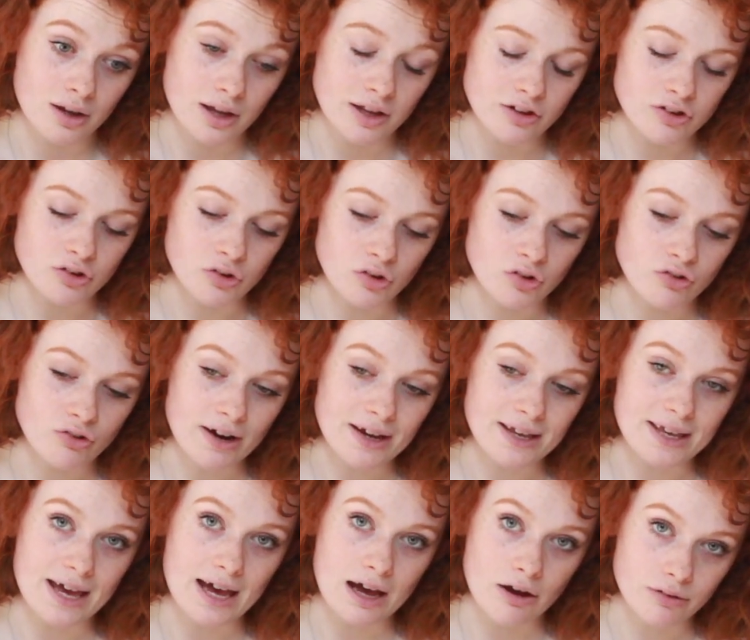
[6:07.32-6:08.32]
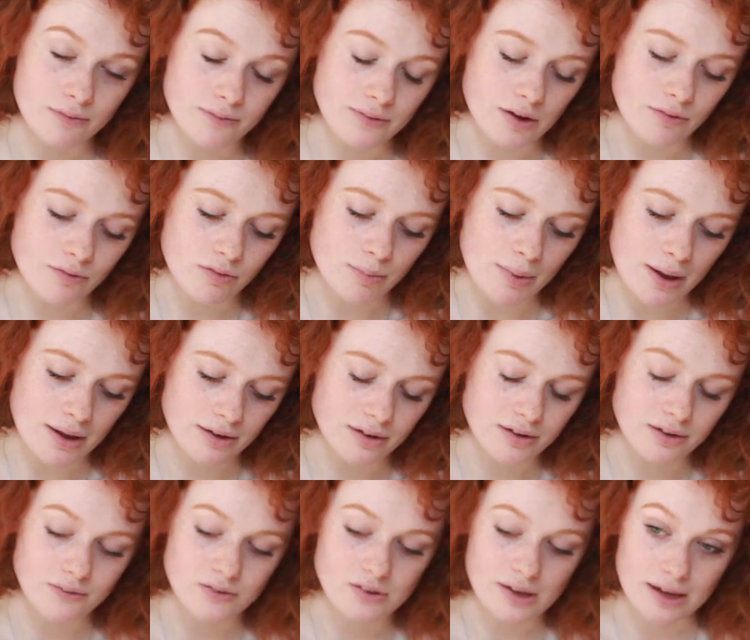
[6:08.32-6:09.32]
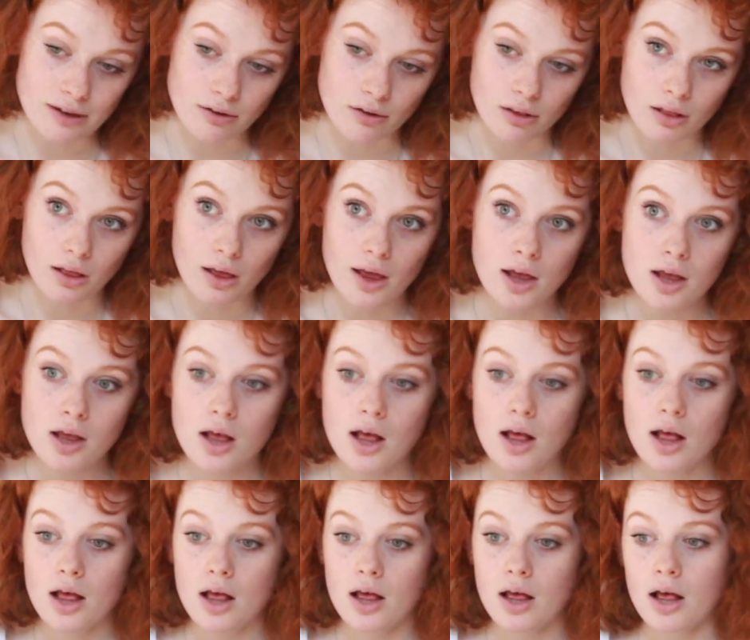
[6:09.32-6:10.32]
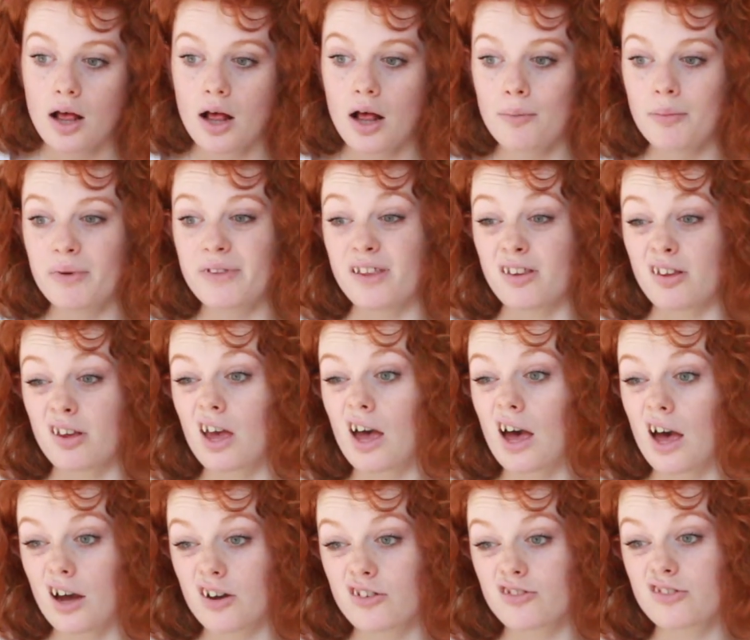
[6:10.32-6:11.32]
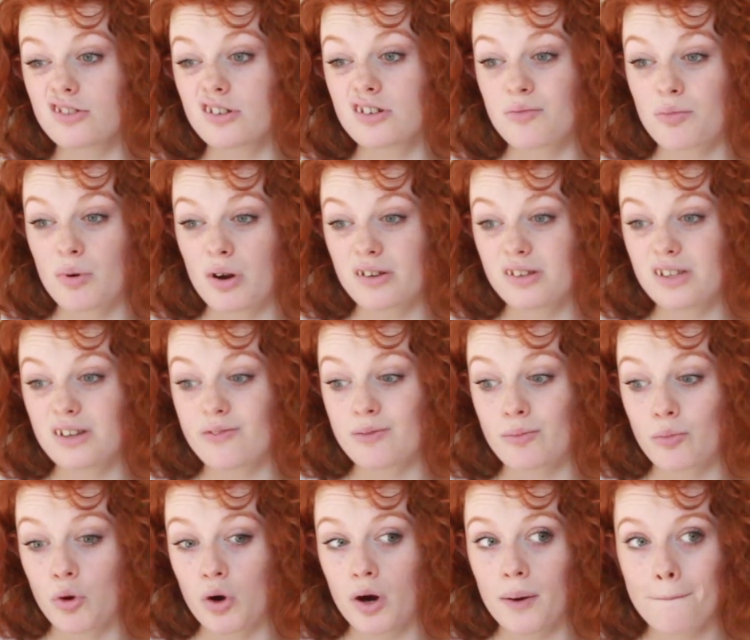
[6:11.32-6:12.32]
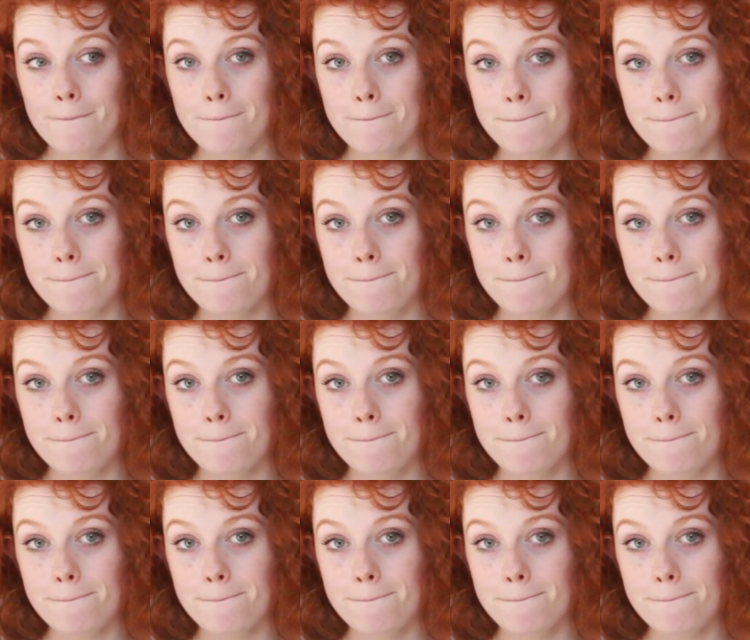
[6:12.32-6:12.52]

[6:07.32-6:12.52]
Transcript: and so you try and get out of that repetitive cycle but then you get anxious and depressed even more